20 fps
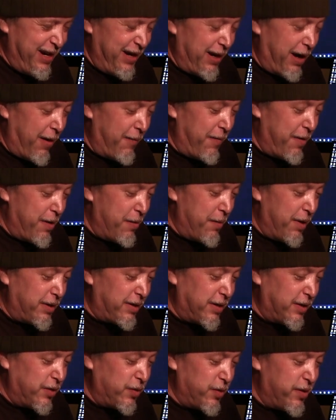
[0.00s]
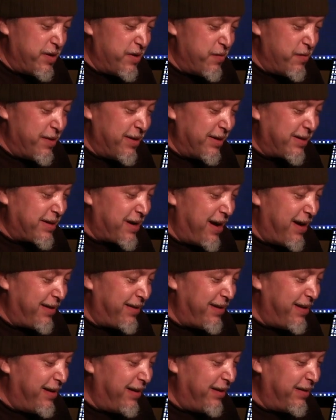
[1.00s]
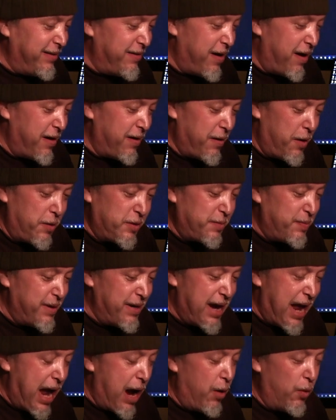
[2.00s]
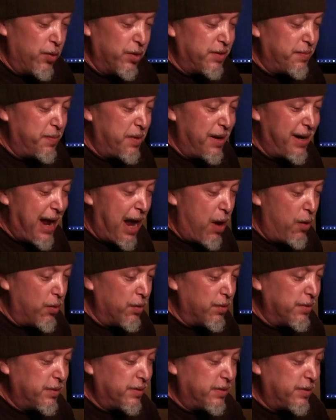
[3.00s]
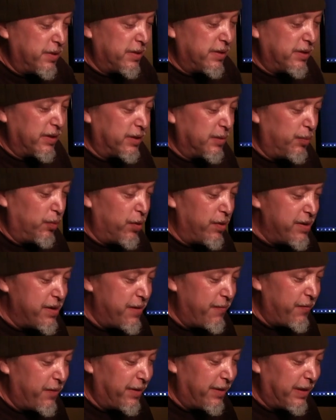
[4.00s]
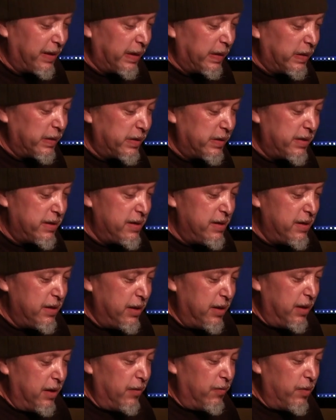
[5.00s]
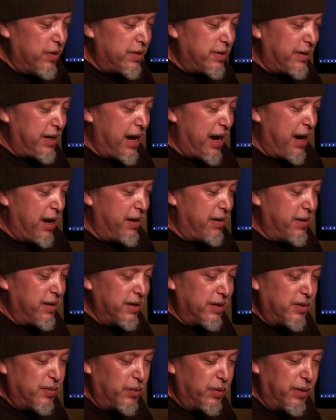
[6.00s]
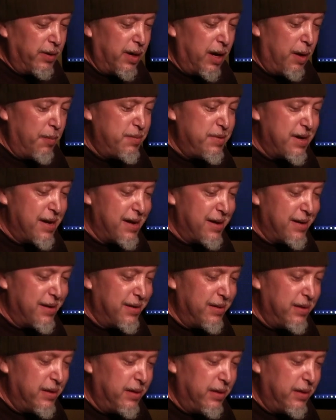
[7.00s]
I very much enjoy doing this kind of thing. I'll spend hours upon hours just exploring different things. Recently had this one updated.